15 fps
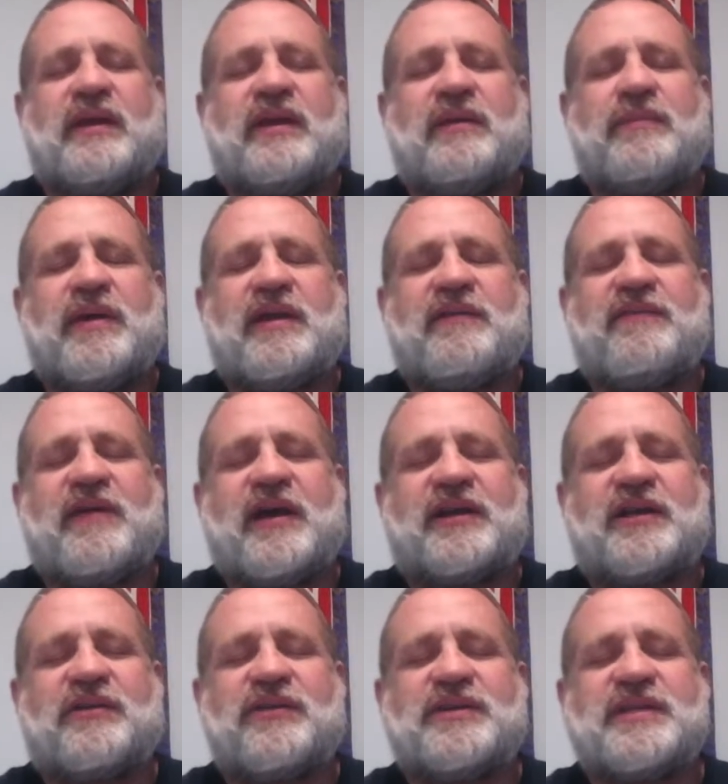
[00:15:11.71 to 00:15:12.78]
And a
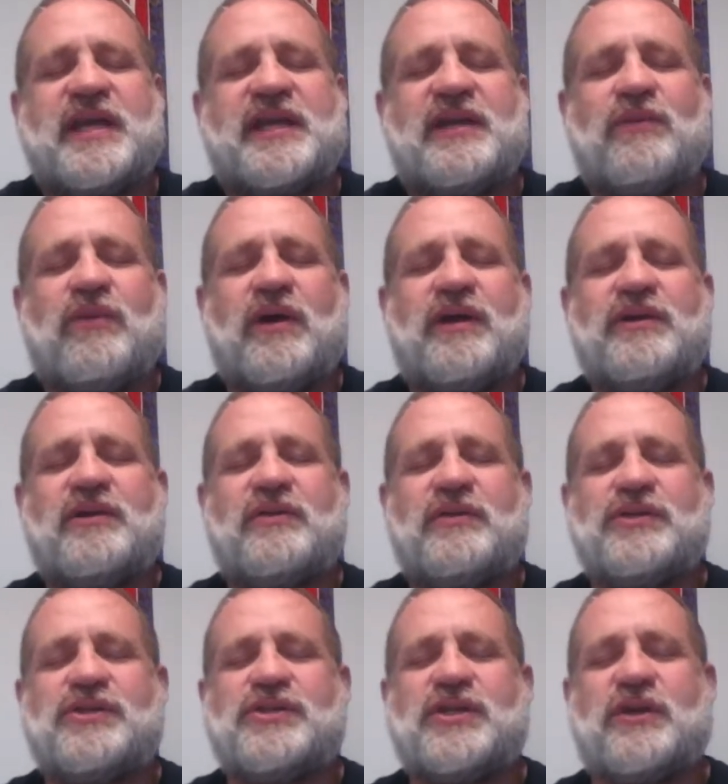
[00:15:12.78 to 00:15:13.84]
benefactor is anyone who
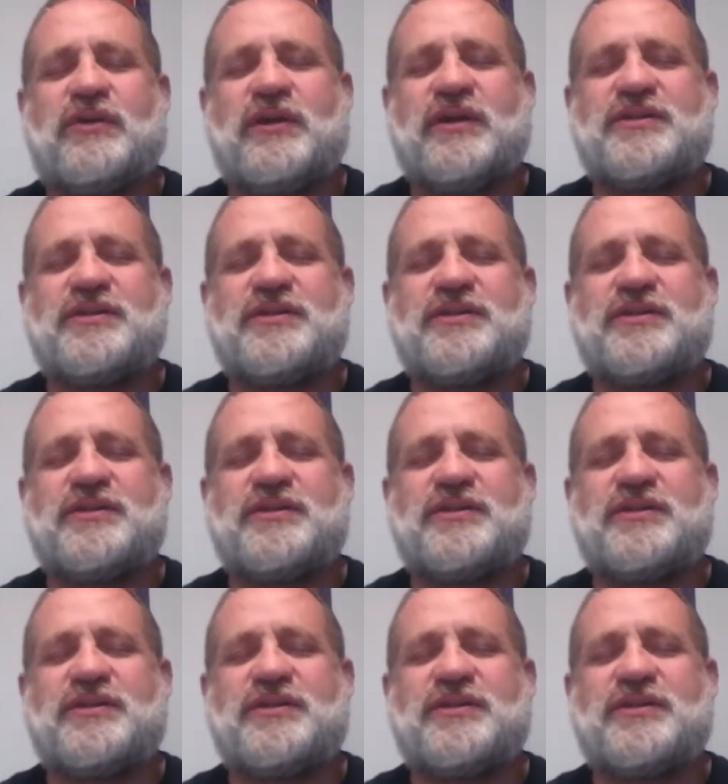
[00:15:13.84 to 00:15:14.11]
has shown